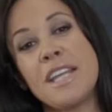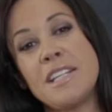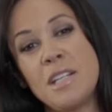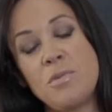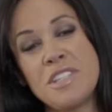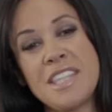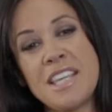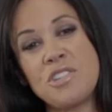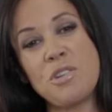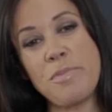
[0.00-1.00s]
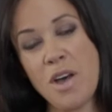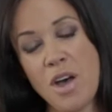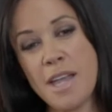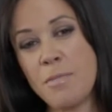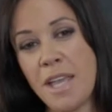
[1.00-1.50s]
they did was they stood
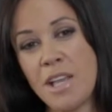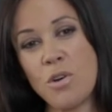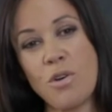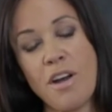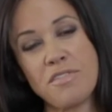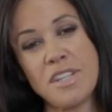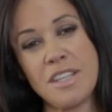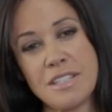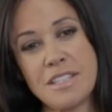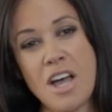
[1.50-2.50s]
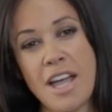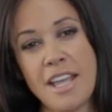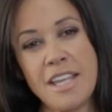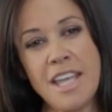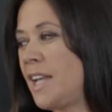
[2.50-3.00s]
behind me or off to the
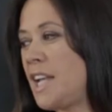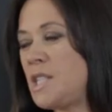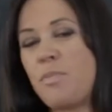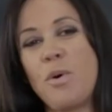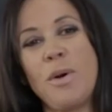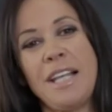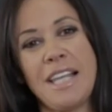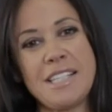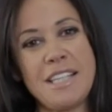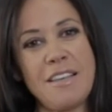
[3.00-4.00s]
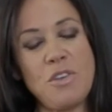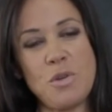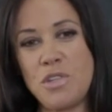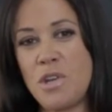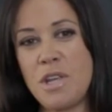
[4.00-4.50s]
side. It's pointless if
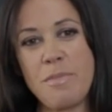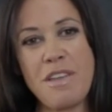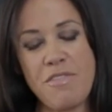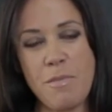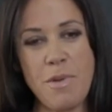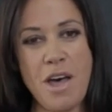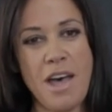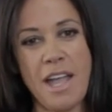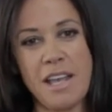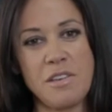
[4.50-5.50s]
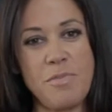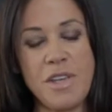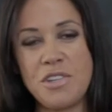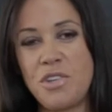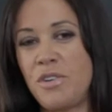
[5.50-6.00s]
you're shooting me from behind
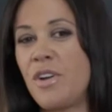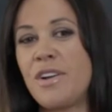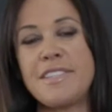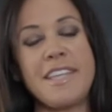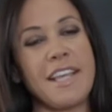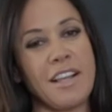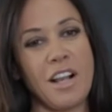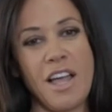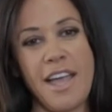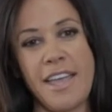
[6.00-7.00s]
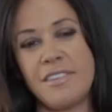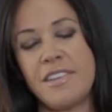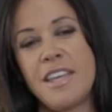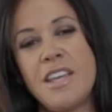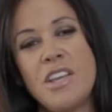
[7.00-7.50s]
because you're not seeing the client.
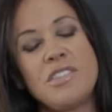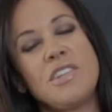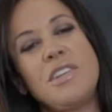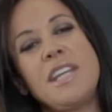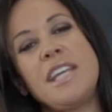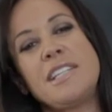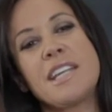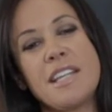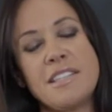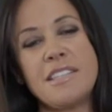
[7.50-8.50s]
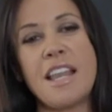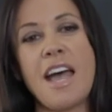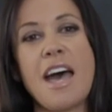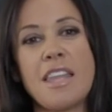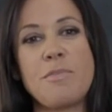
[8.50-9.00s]
So you need to consider
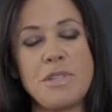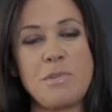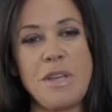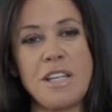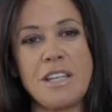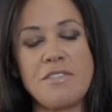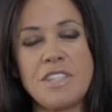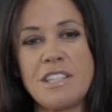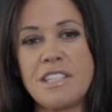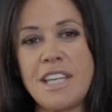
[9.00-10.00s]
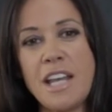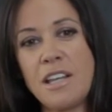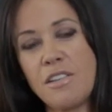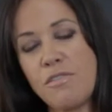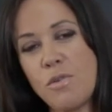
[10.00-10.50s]
other perspectives. Stand at the